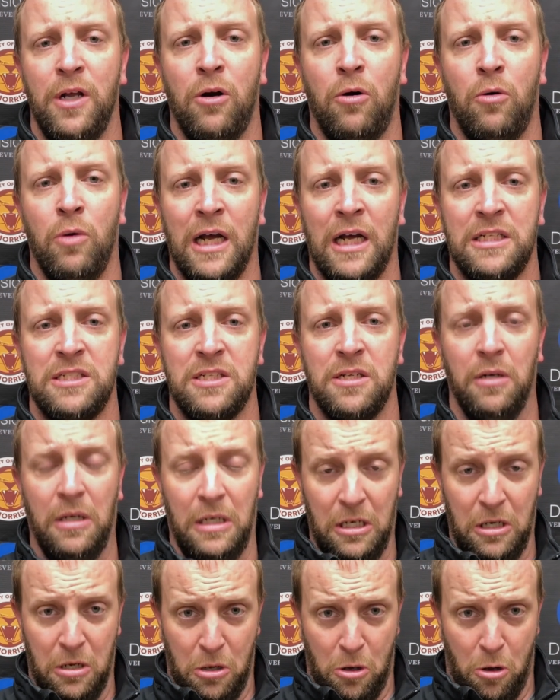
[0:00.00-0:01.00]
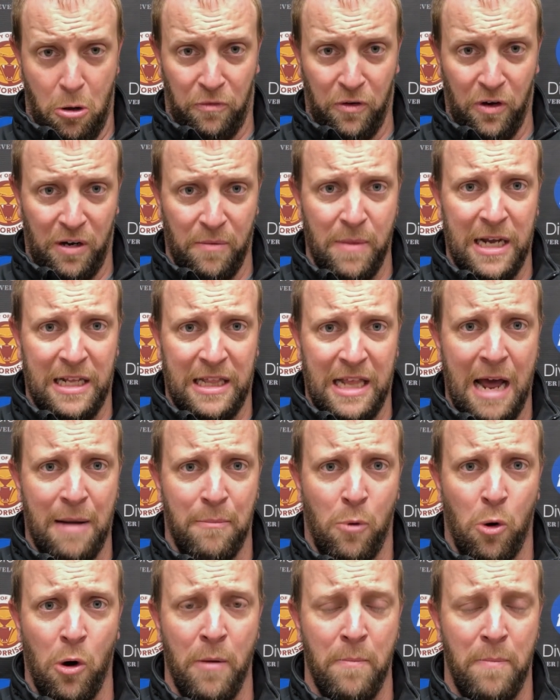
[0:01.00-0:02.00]
We got some, hopefully we can make that
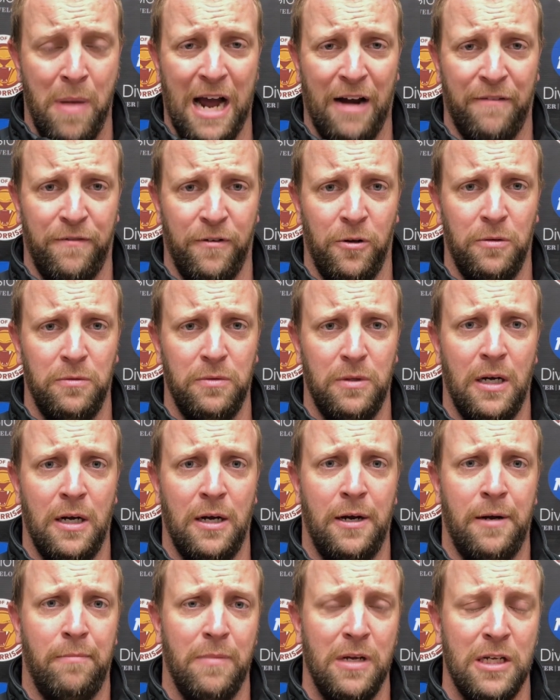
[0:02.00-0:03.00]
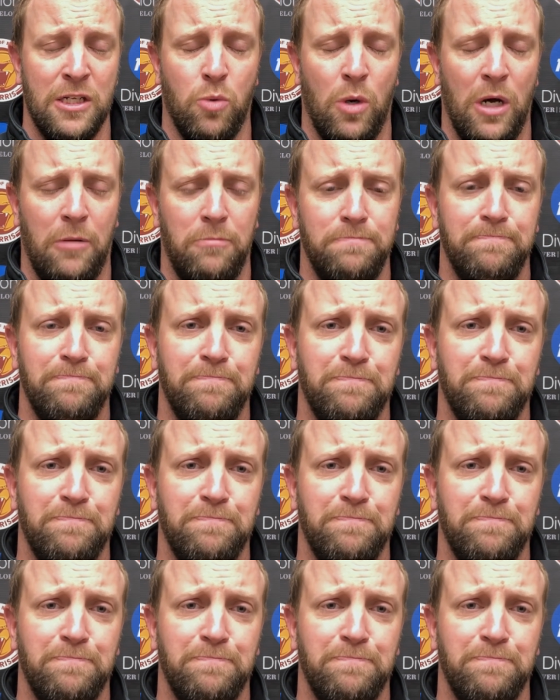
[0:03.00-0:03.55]
more impactful as well.